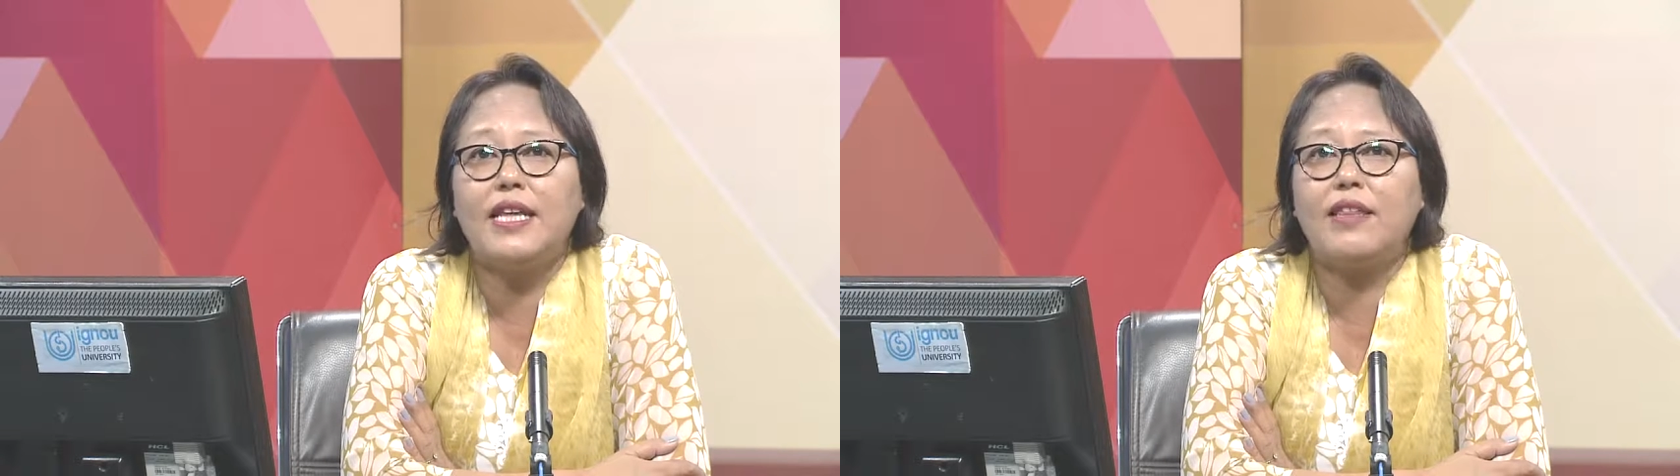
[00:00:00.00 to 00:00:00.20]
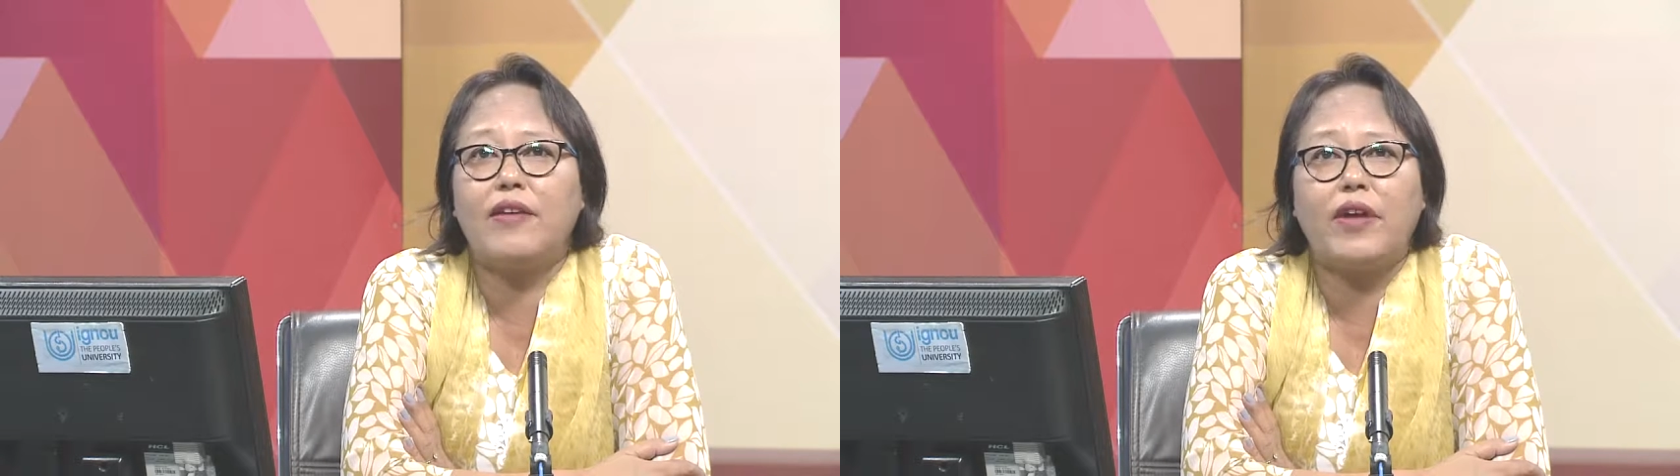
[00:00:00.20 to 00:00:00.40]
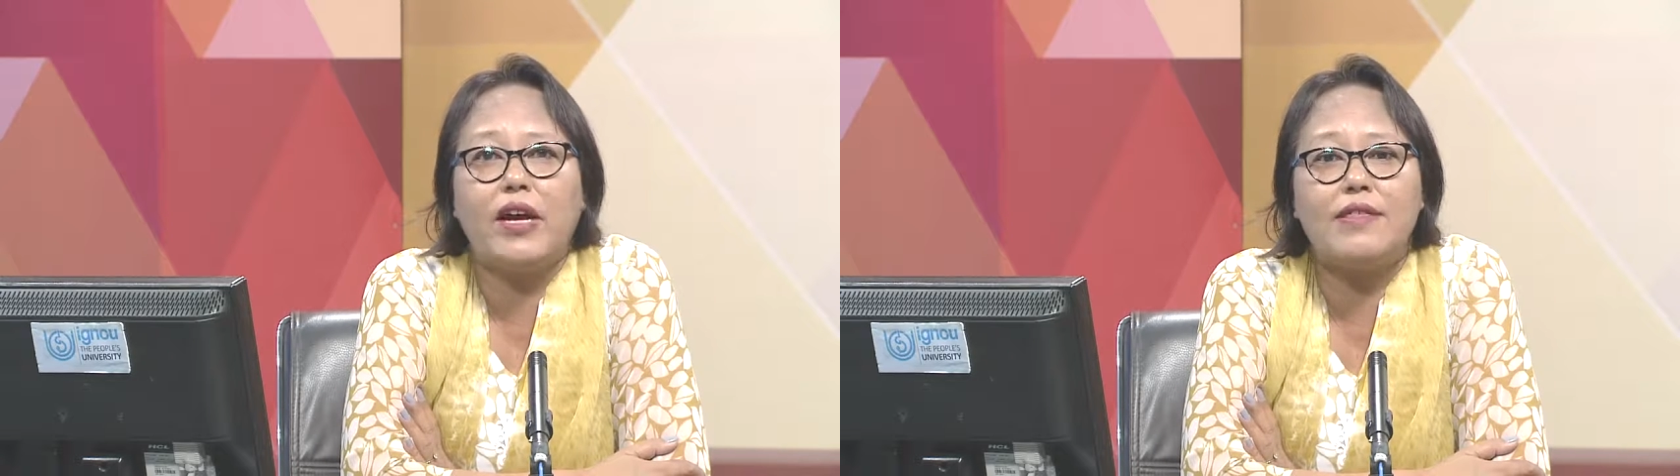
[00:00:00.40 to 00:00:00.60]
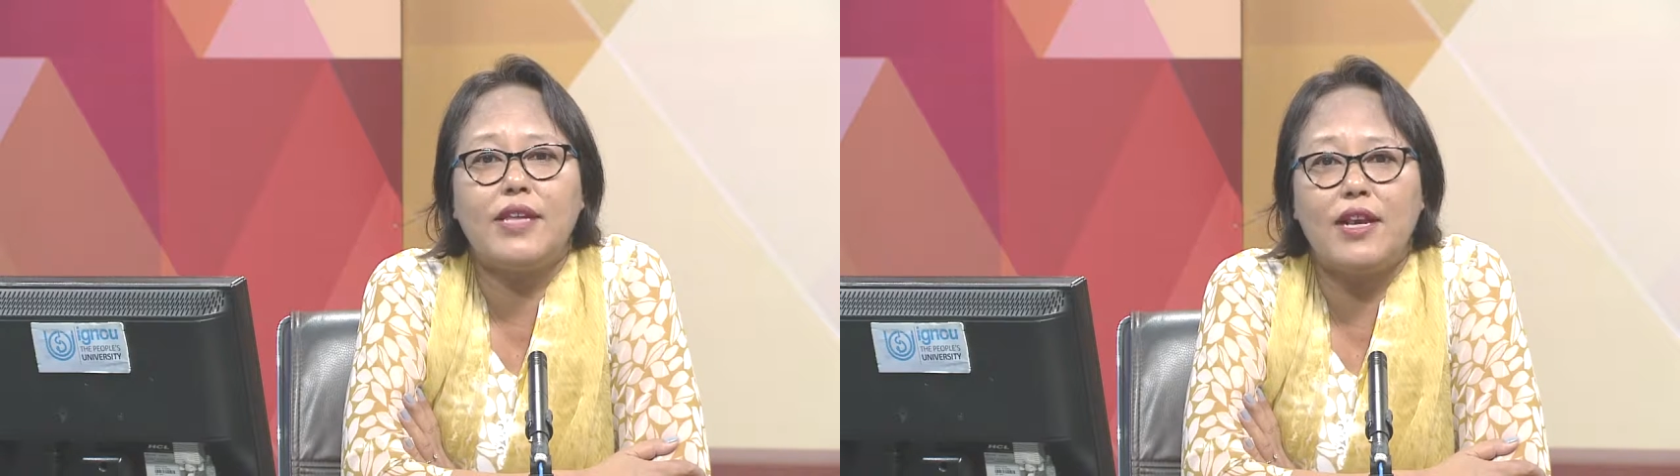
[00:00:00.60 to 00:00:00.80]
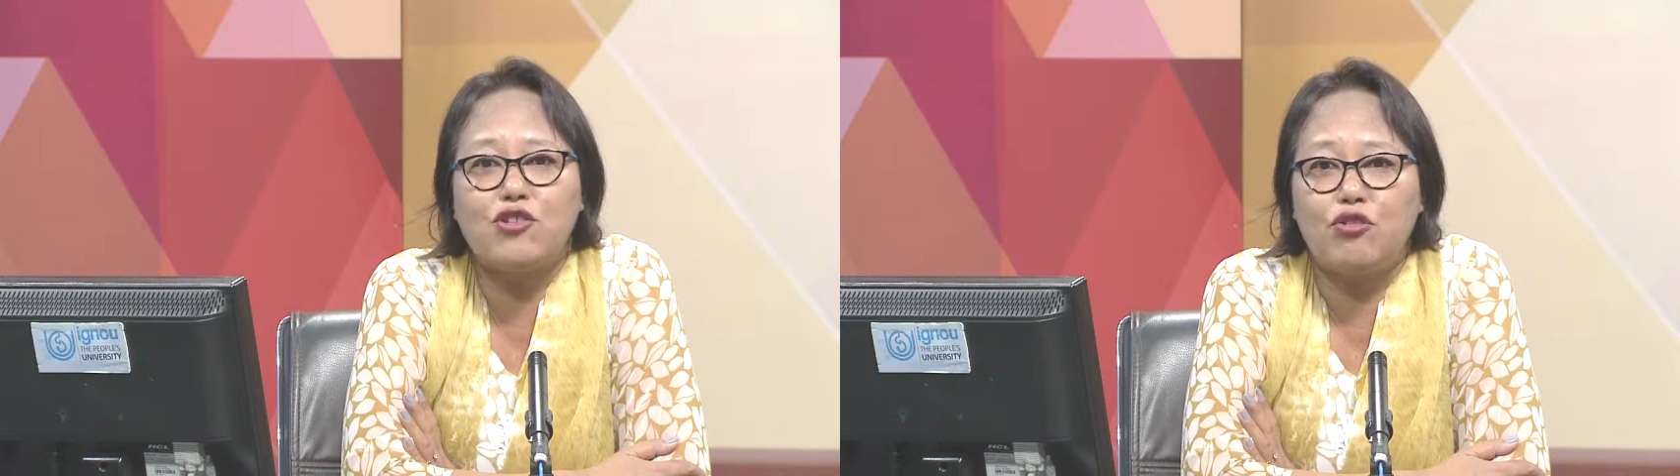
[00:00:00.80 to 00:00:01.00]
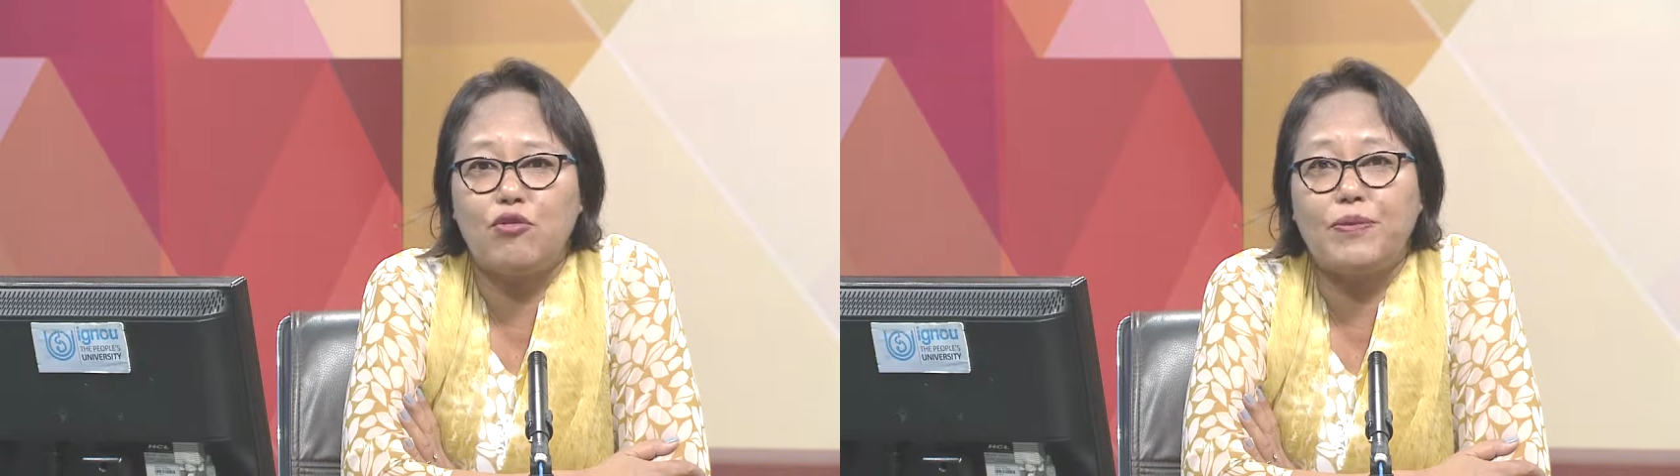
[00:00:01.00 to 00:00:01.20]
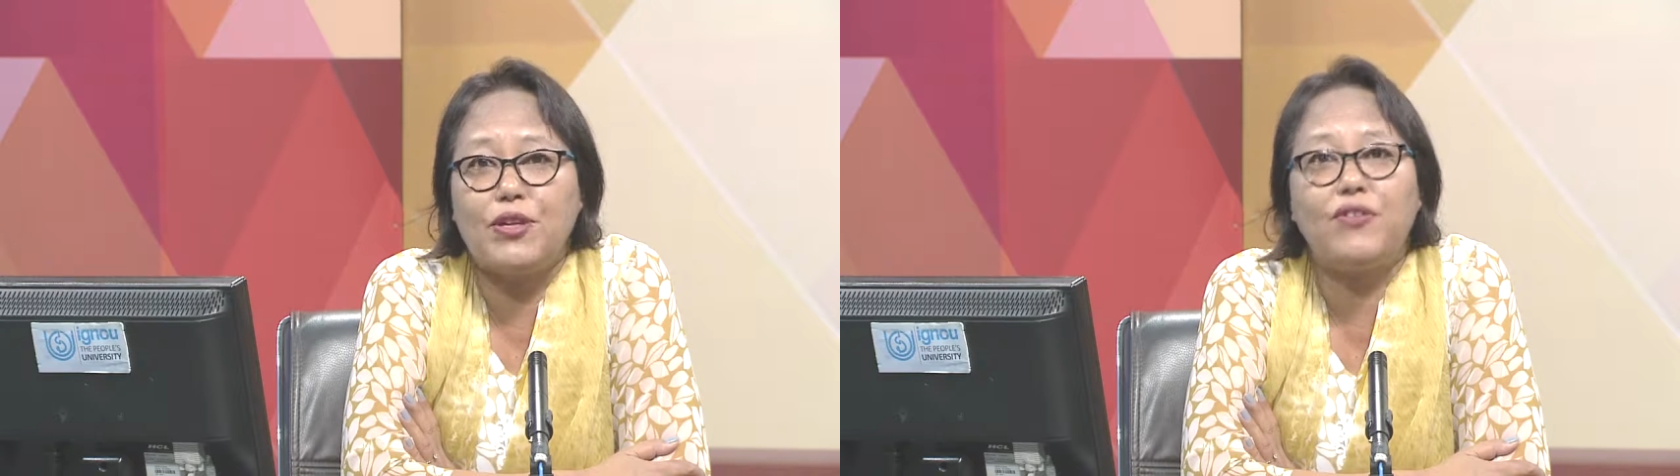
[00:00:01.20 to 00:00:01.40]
the Indira Gandhi National Open